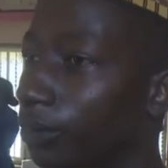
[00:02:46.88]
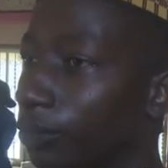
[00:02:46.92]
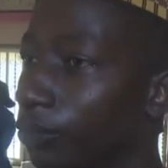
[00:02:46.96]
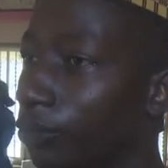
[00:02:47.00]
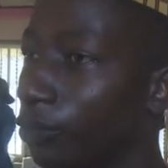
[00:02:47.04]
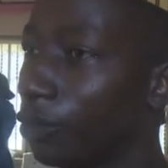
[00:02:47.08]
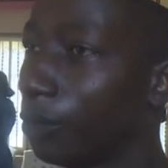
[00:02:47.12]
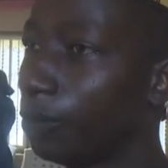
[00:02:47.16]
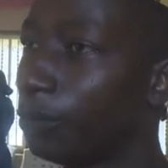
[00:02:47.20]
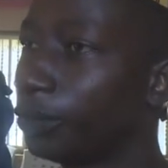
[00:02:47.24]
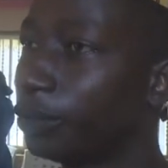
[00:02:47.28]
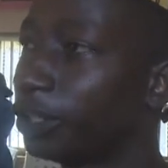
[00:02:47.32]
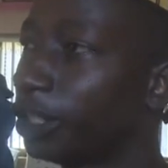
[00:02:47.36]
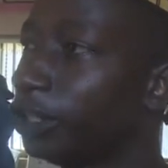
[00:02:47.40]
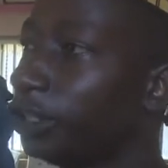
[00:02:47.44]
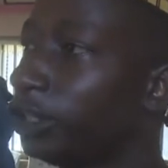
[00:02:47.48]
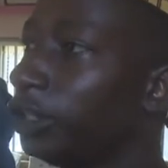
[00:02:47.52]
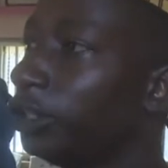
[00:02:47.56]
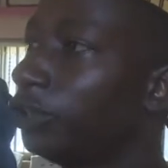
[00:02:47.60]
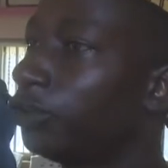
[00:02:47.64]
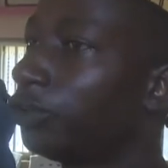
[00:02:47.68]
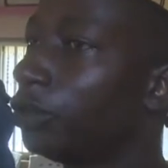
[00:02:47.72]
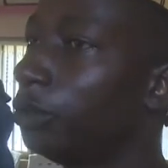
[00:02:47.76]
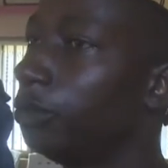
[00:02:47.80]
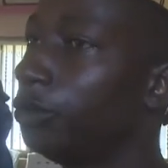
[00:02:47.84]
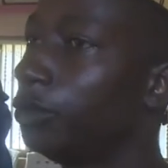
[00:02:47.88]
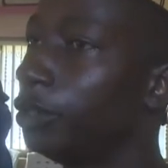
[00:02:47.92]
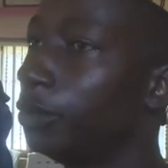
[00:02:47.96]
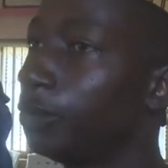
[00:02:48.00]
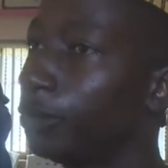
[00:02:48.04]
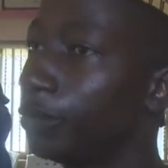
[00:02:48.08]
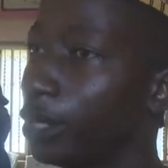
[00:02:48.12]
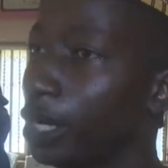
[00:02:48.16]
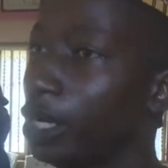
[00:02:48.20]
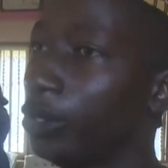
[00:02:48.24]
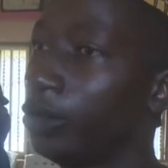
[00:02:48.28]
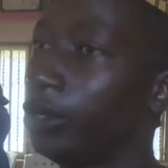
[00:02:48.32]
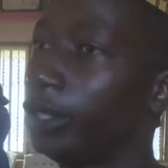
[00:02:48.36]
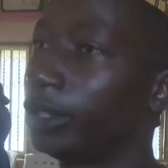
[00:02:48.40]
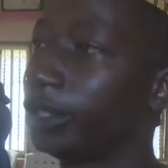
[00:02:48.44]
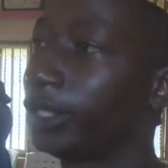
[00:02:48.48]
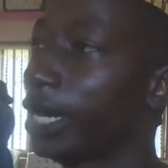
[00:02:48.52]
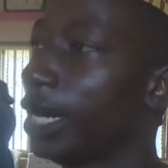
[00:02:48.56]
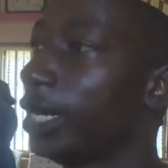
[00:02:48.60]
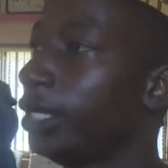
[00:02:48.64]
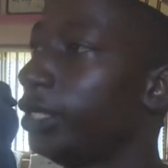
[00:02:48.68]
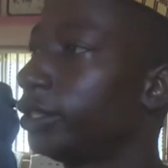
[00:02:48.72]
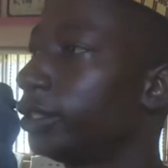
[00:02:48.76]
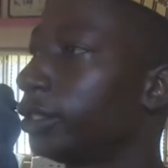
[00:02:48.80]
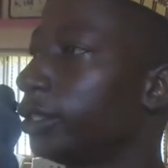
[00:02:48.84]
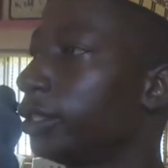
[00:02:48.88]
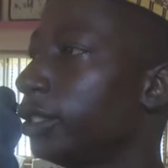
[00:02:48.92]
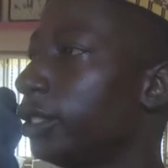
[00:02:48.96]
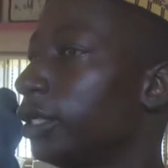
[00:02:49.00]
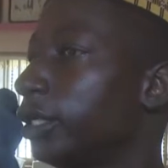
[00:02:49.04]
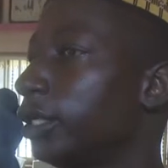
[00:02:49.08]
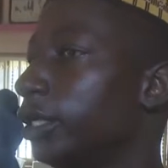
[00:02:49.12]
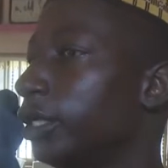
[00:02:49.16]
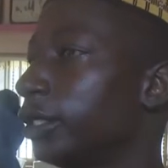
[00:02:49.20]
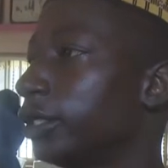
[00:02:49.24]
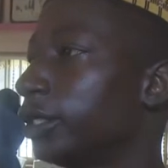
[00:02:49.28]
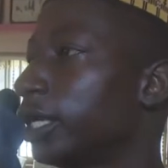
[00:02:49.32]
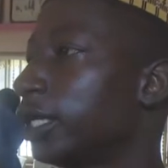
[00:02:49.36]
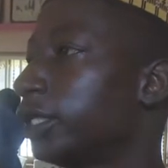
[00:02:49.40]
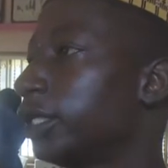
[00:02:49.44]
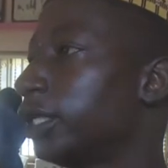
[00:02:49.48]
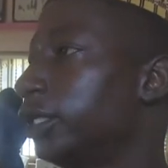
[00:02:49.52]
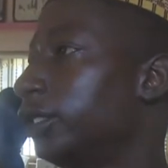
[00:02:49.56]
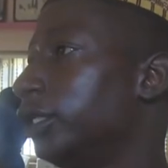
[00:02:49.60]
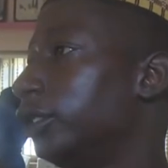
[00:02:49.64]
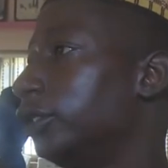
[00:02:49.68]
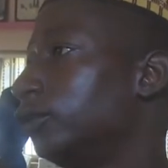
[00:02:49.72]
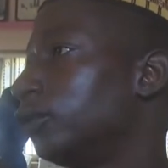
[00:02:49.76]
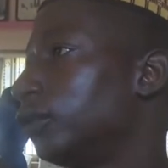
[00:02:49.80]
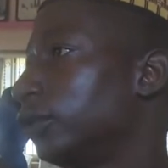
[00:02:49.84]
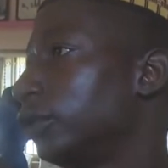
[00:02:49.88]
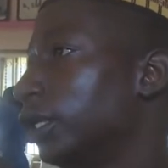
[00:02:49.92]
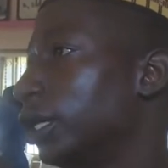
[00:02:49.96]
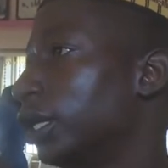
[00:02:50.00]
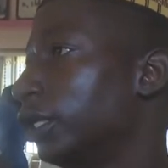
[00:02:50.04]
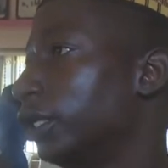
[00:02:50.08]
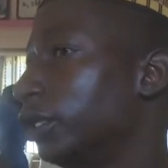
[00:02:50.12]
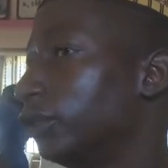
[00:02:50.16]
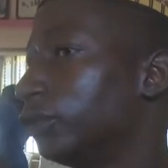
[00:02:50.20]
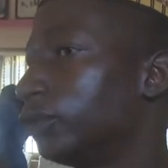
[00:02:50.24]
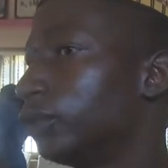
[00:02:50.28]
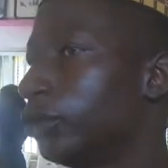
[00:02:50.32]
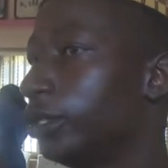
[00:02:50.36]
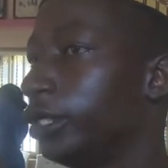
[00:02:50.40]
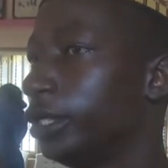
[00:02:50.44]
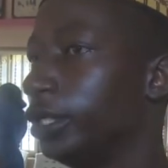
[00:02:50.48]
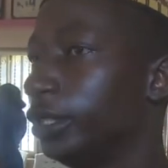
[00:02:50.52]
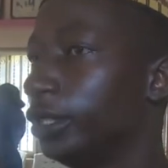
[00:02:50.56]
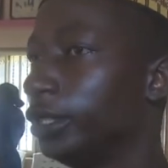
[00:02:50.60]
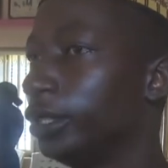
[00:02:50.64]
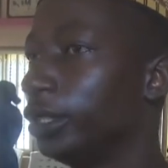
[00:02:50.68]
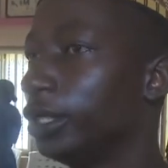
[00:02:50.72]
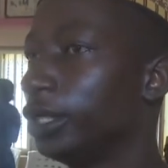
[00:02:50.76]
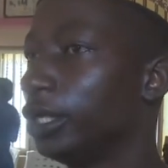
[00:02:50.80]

Competency should be prioritized rather than the zoning.